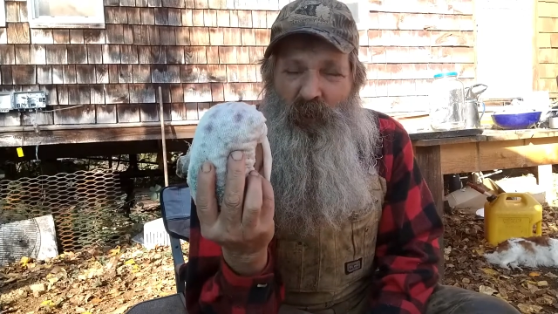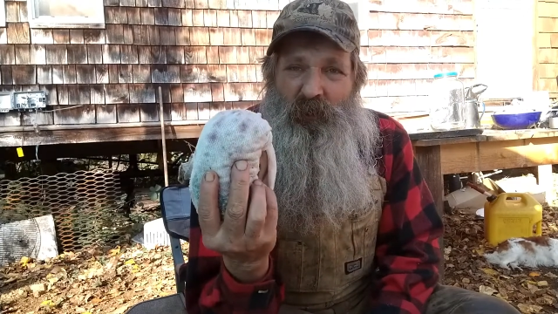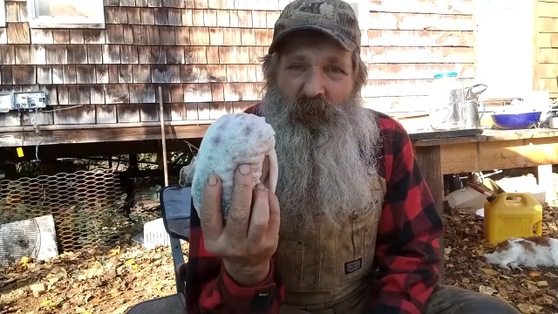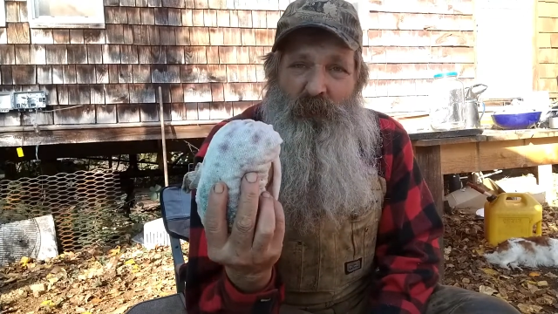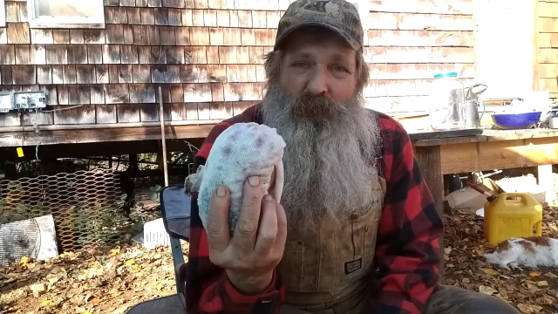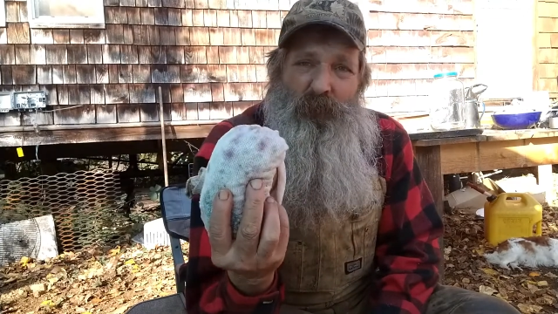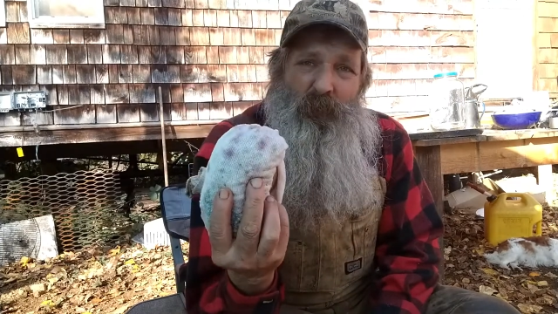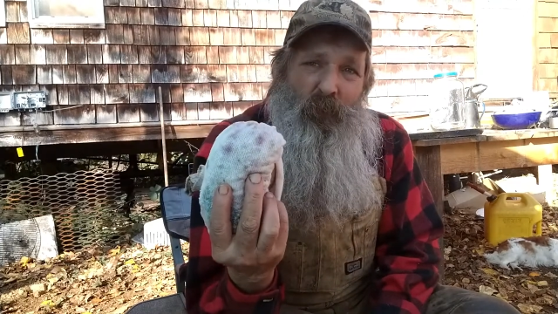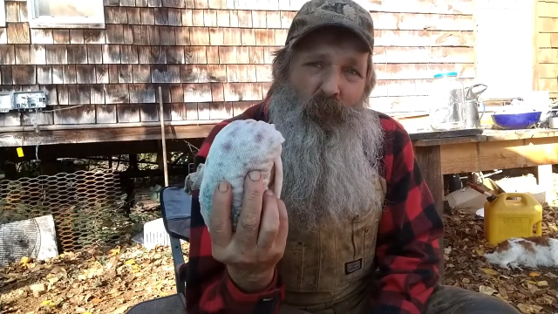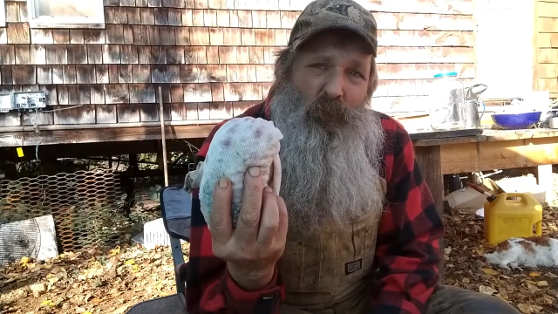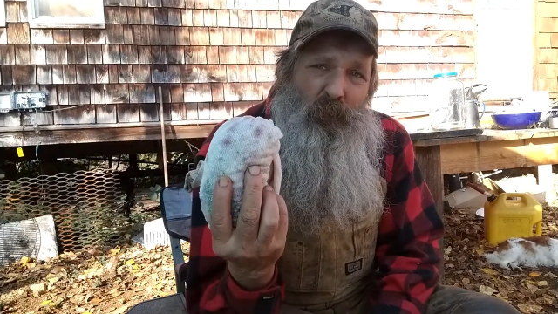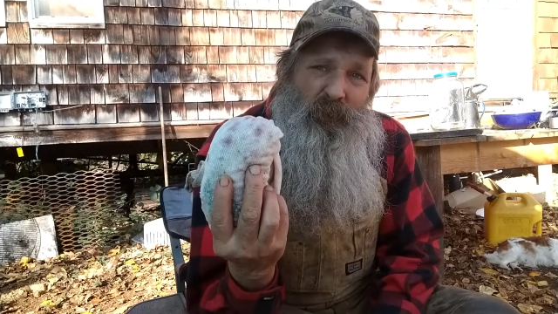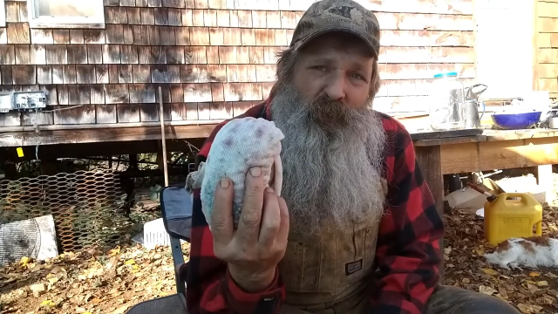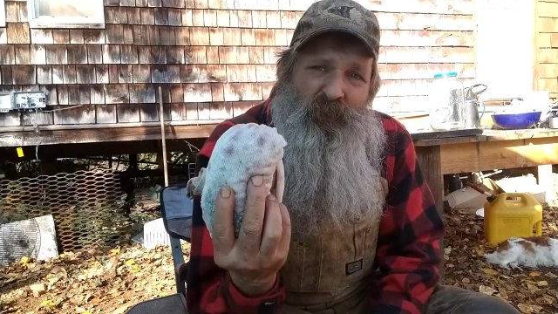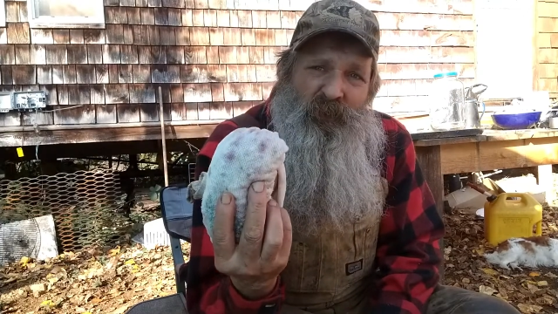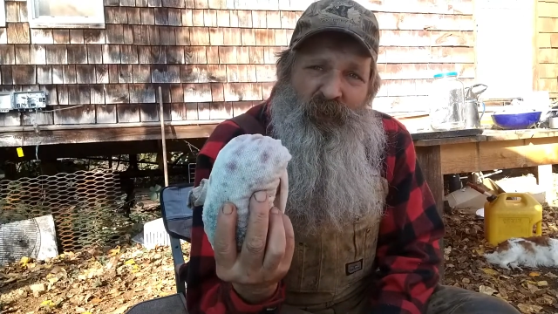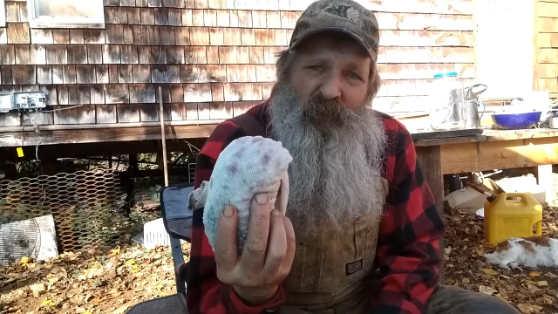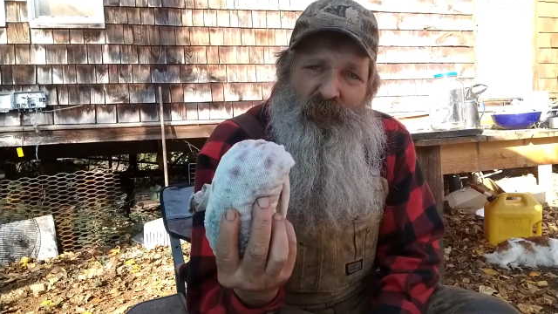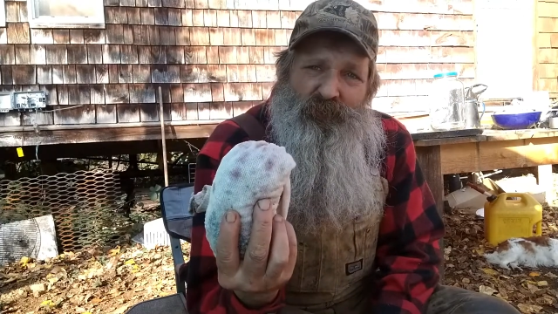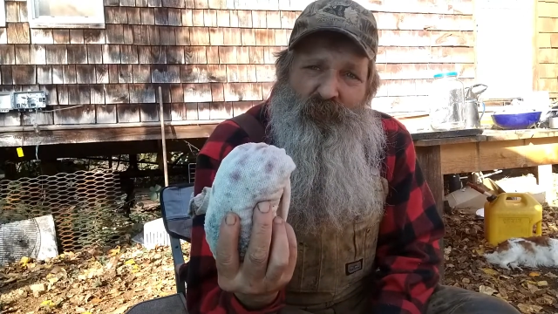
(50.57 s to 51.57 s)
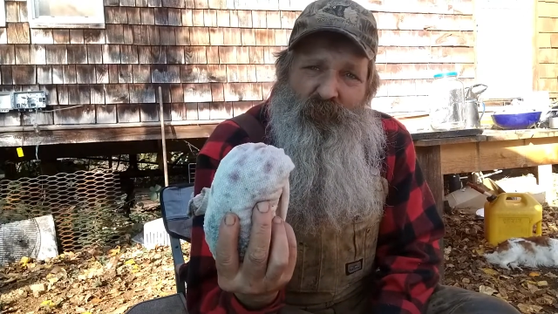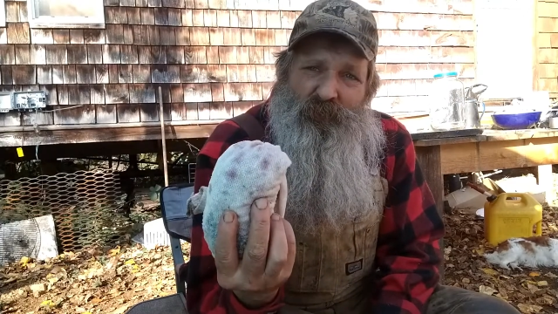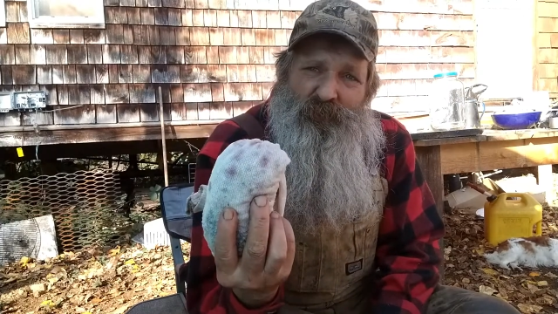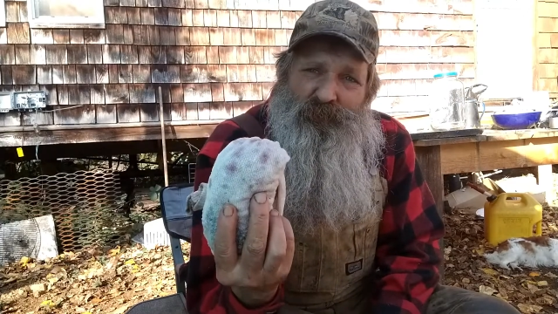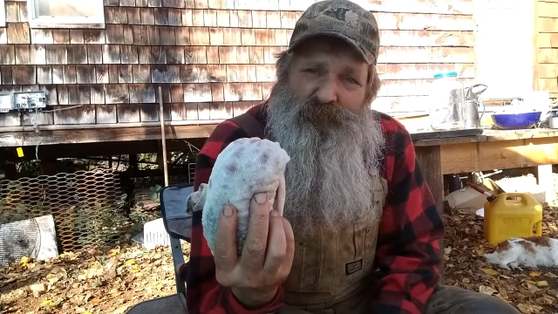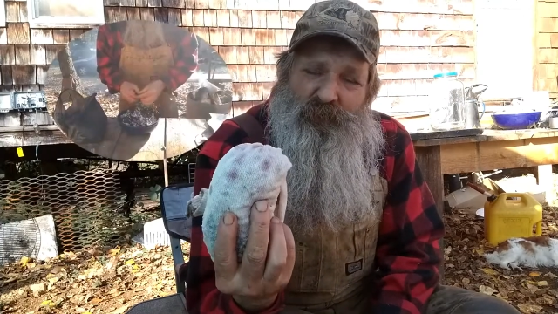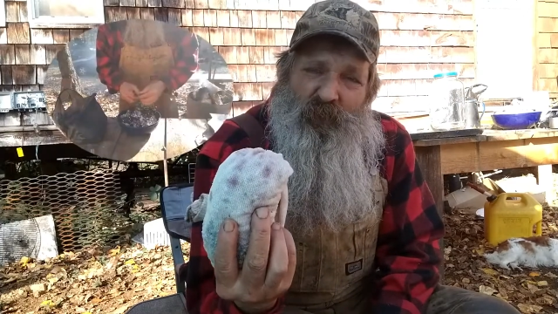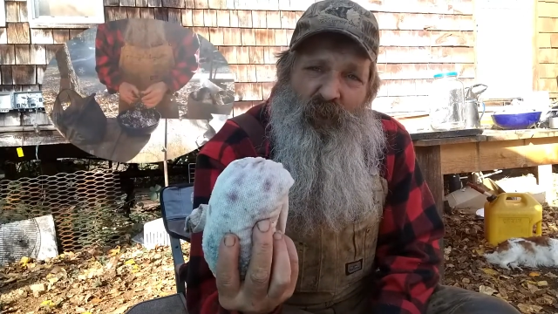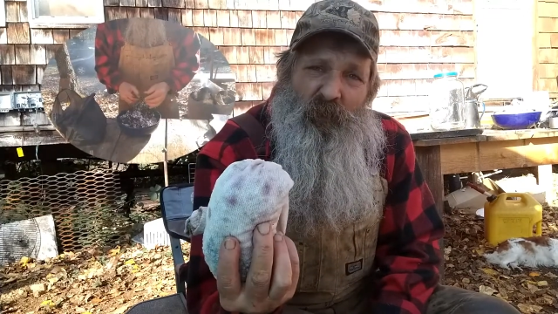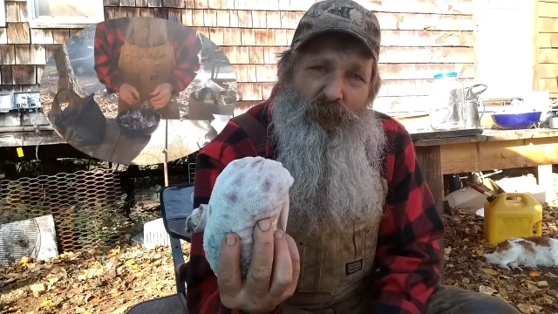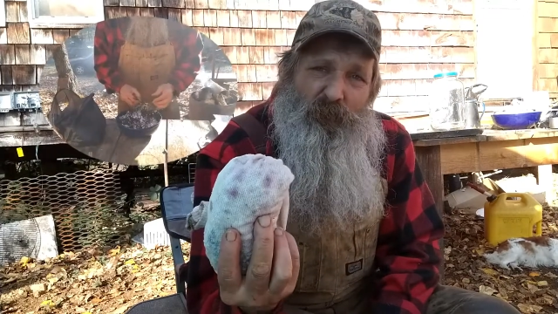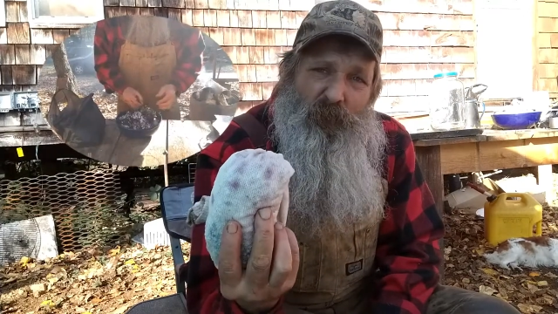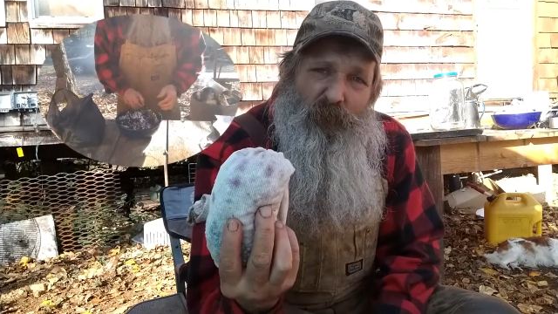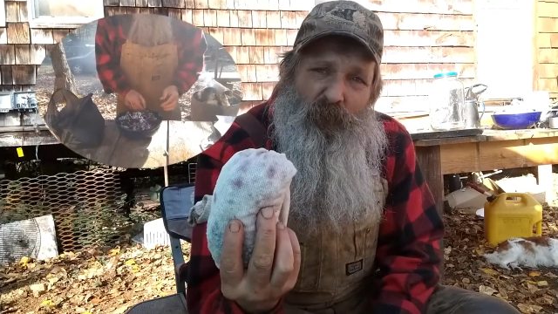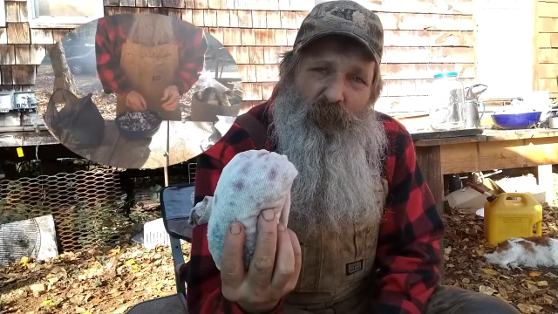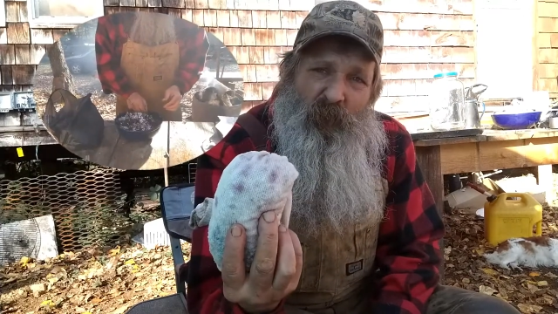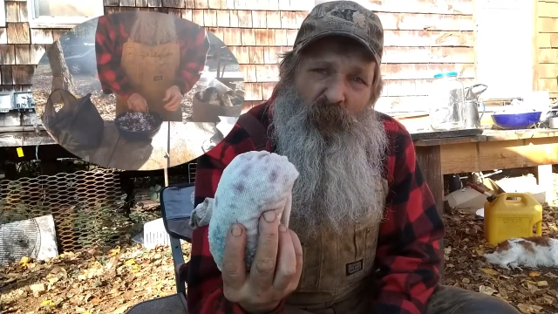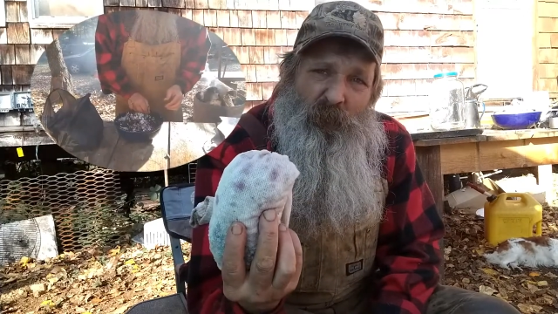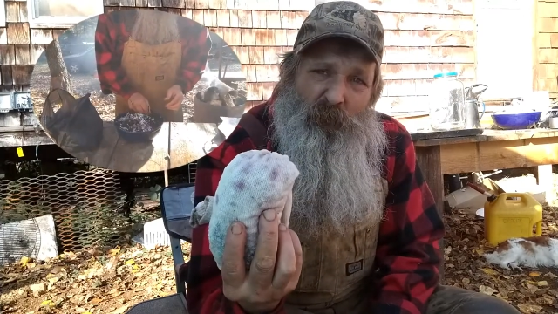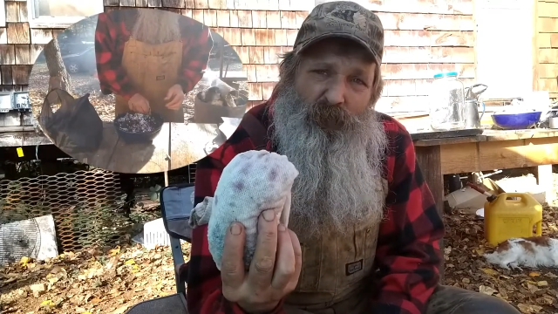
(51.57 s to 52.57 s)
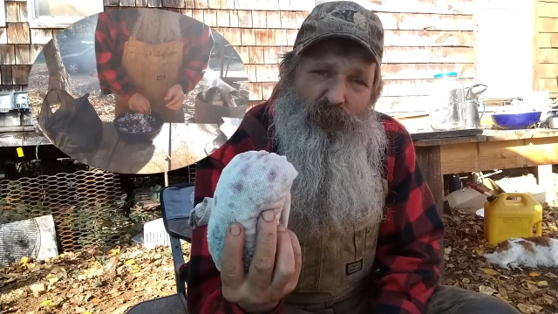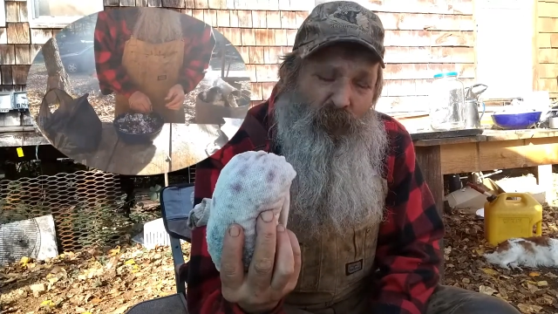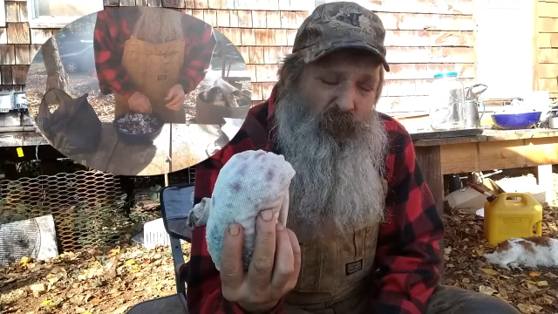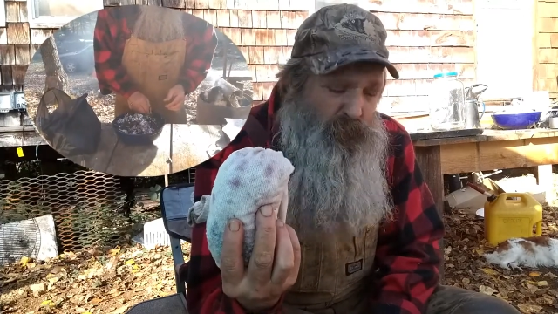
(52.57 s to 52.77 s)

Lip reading: If you don't want to get out there and stomp your grapes or